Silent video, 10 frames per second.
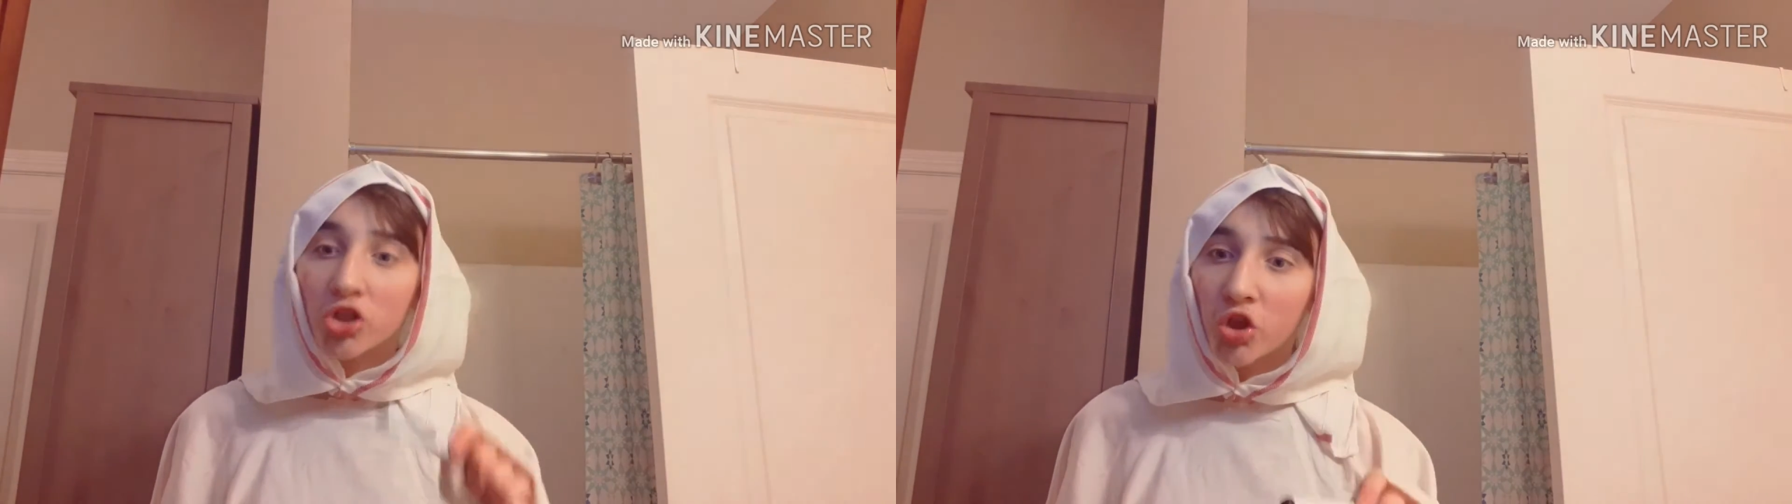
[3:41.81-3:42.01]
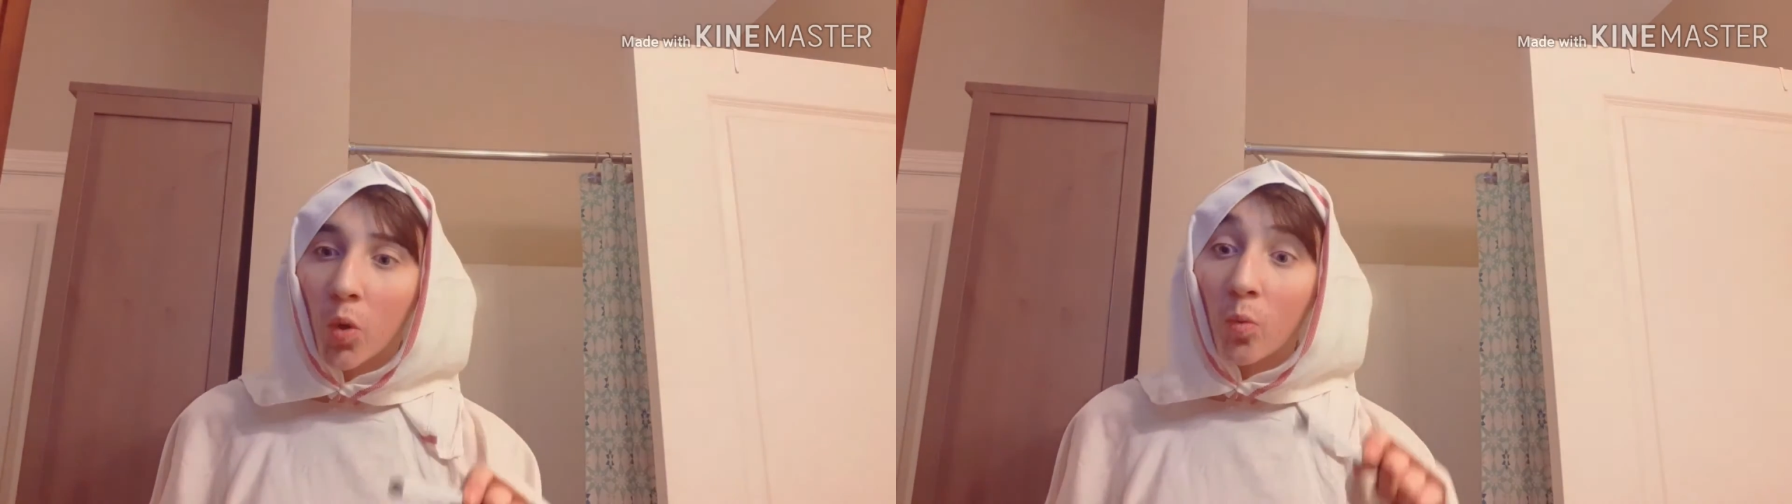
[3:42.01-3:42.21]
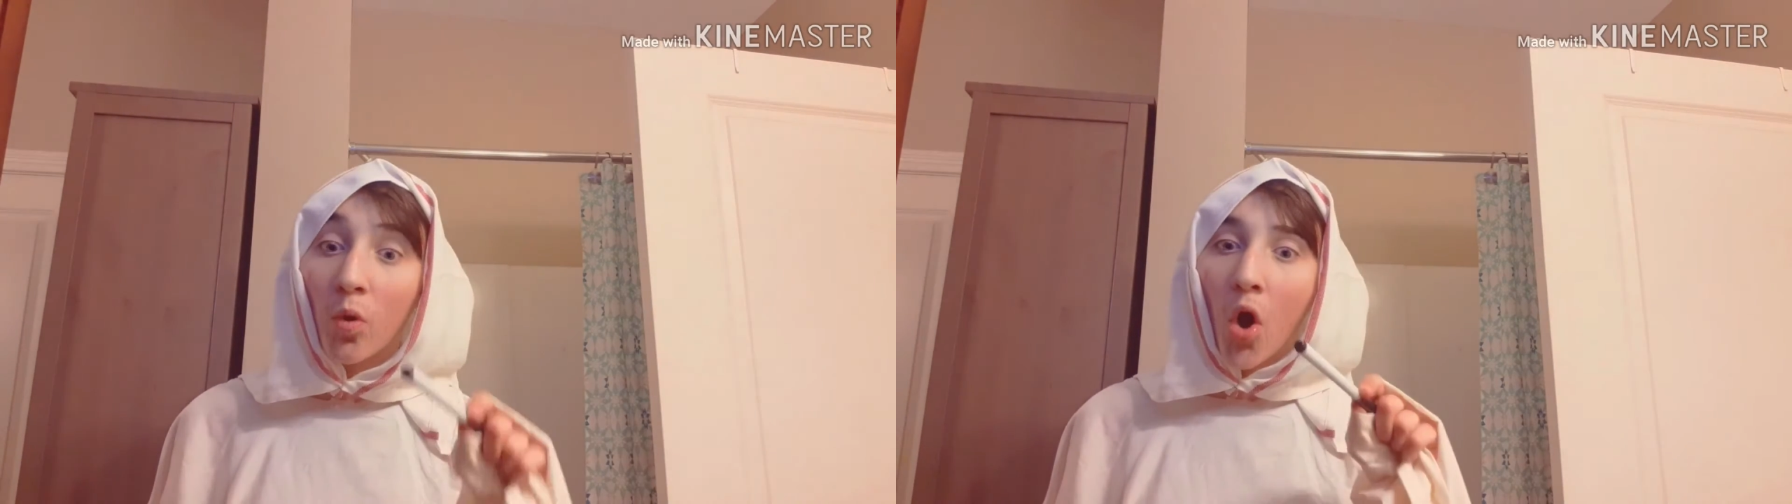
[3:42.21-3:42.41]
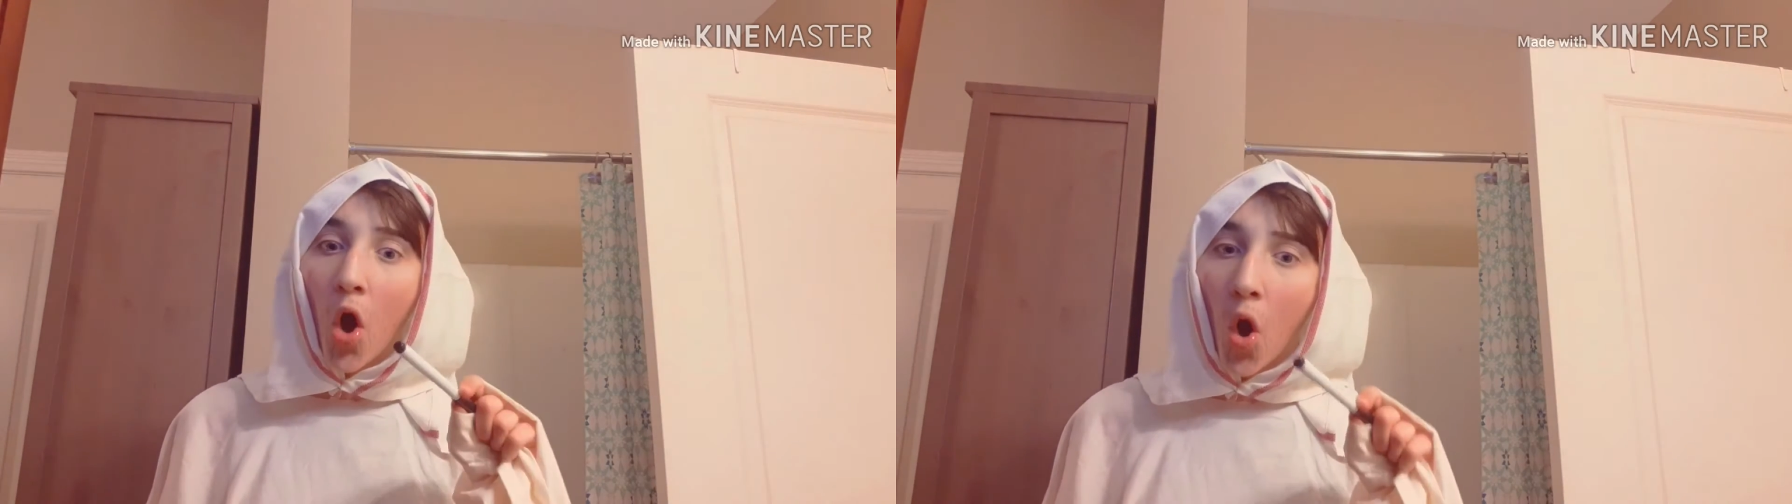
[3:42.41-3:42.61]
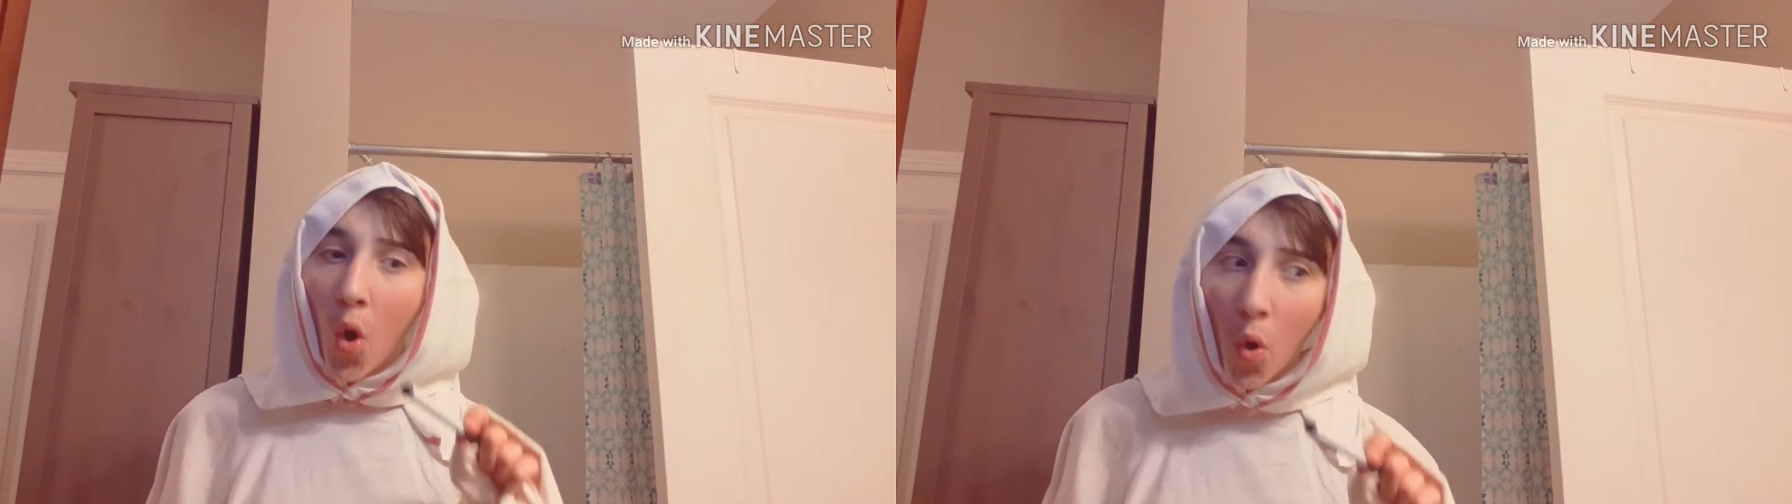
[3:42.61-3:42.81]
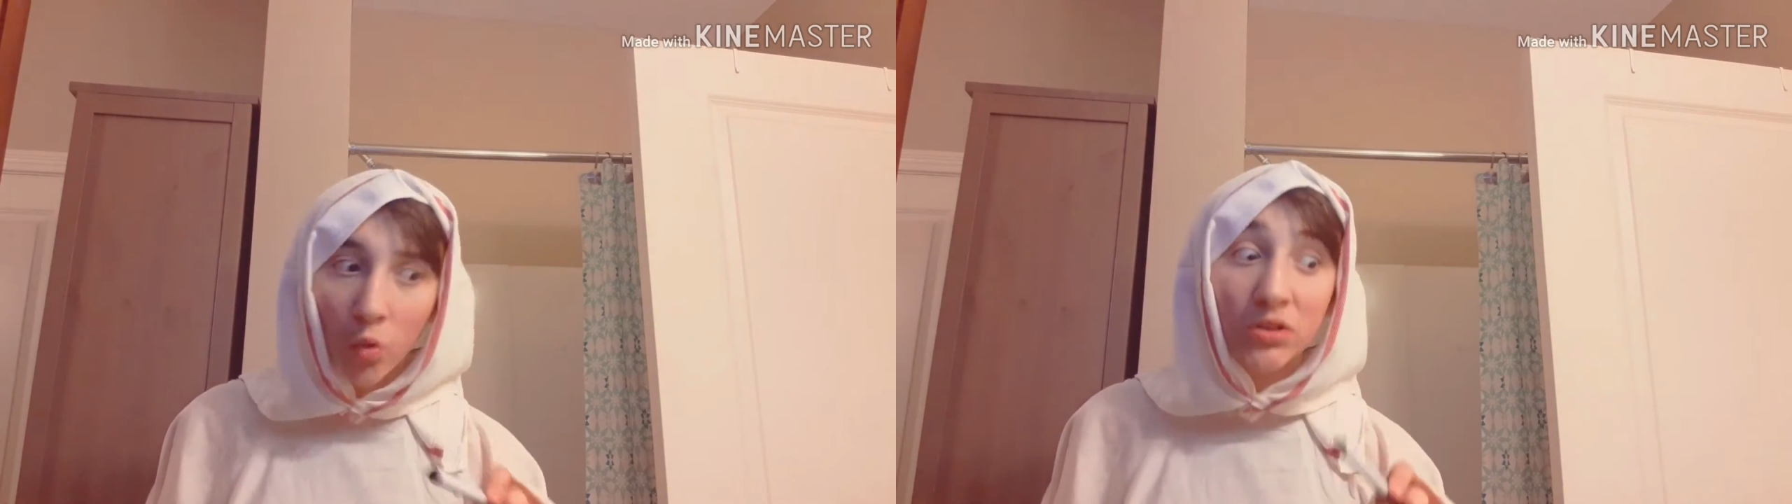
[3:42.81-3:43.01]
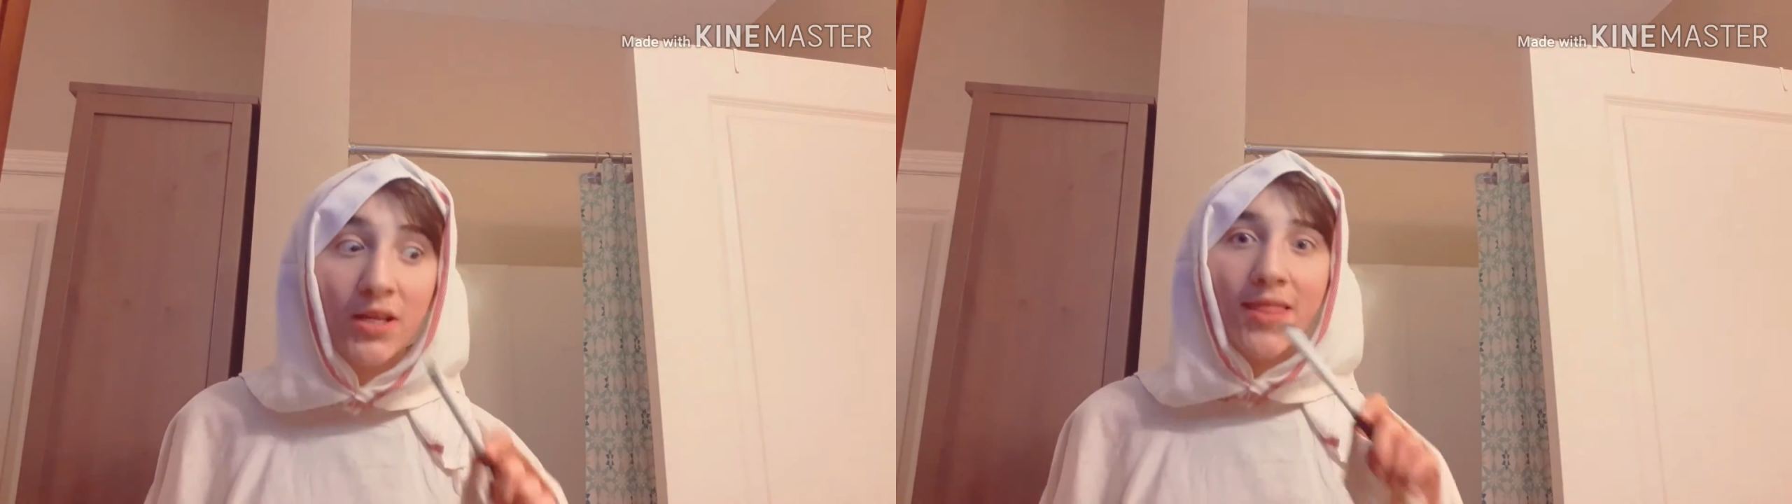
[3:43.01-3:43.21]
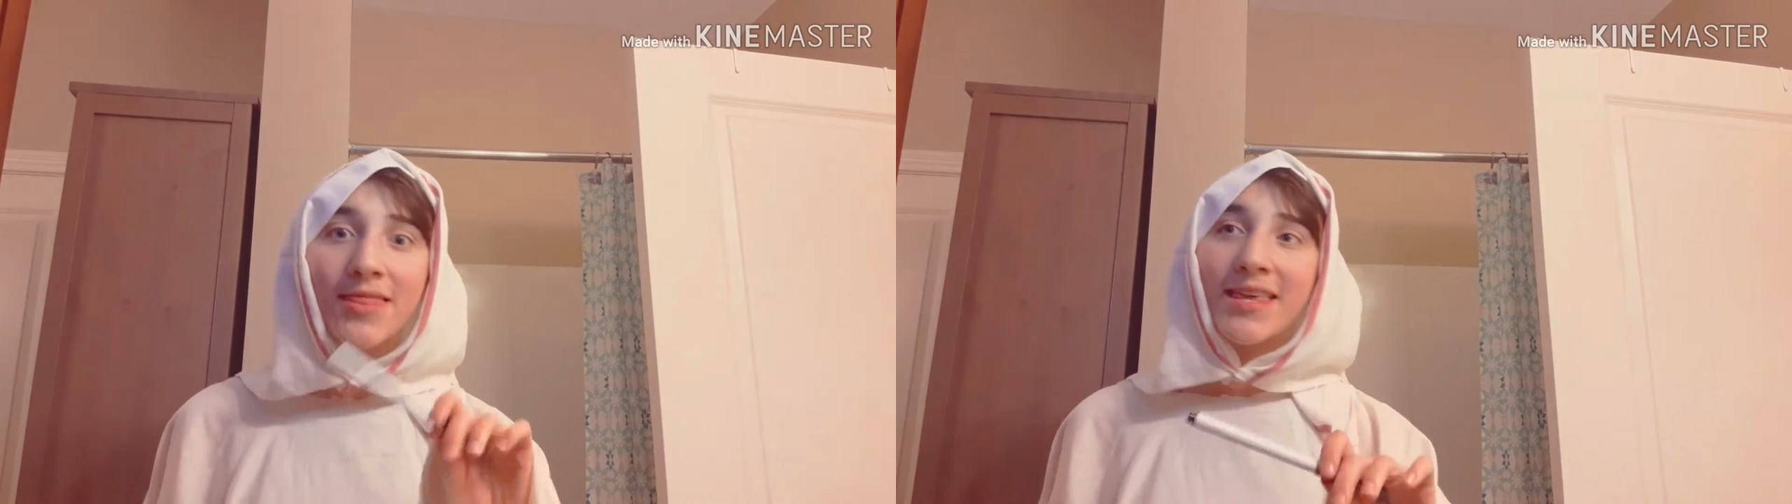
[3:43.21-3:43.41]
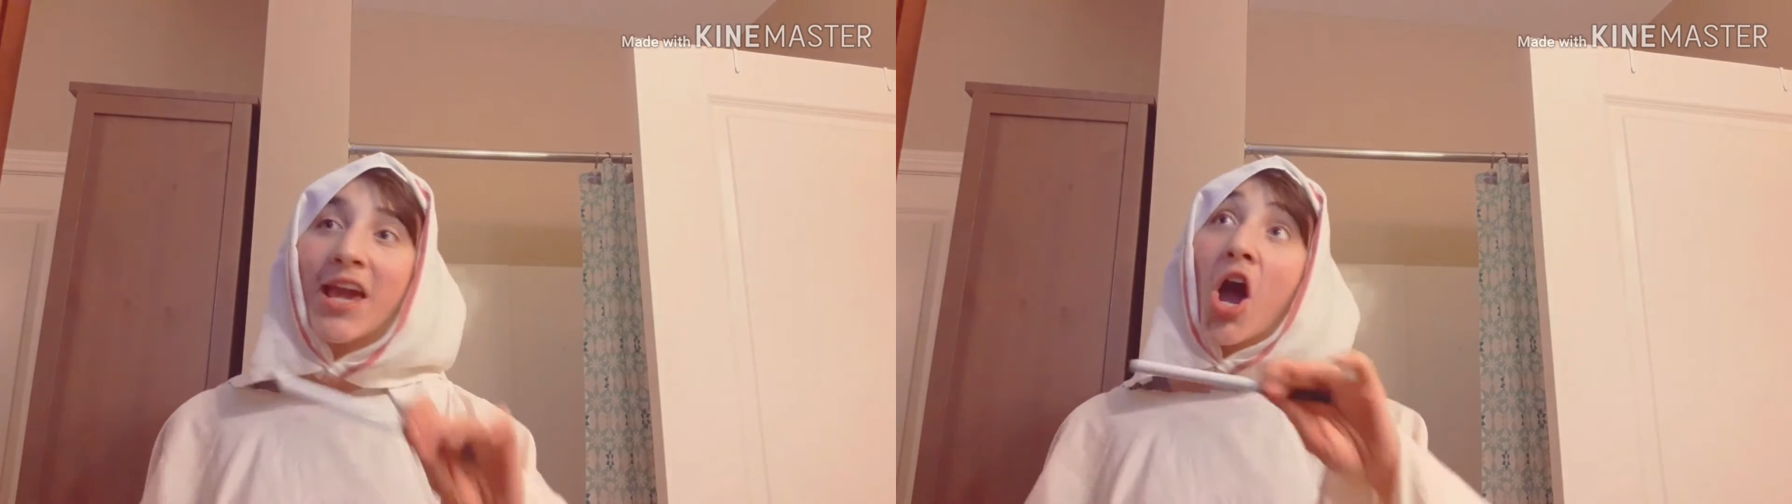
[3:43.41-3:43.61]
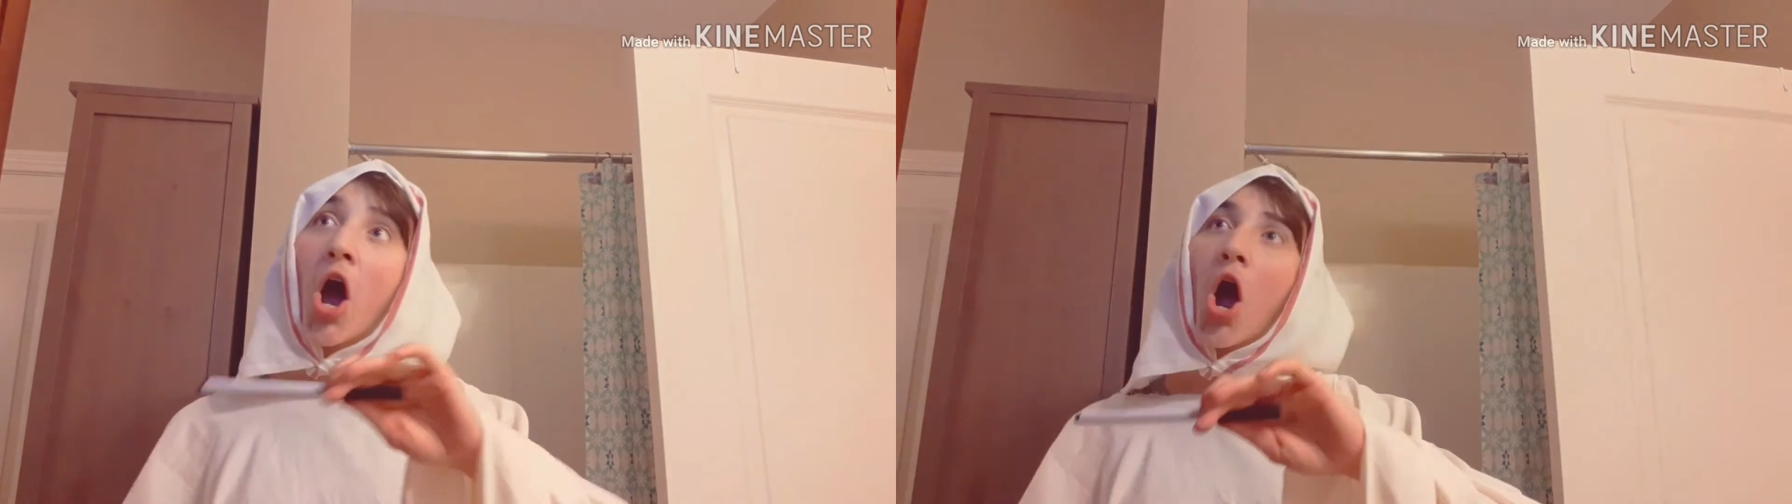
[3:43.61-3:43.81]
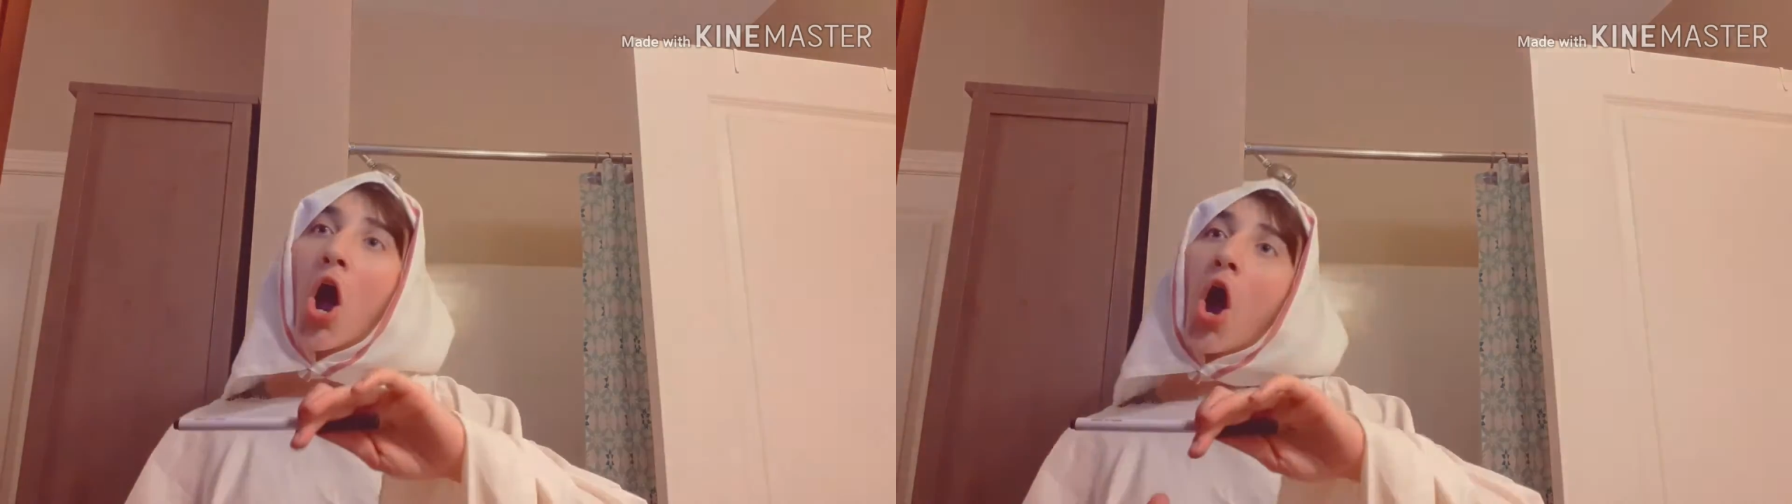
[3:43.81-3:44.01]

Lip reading: also hold the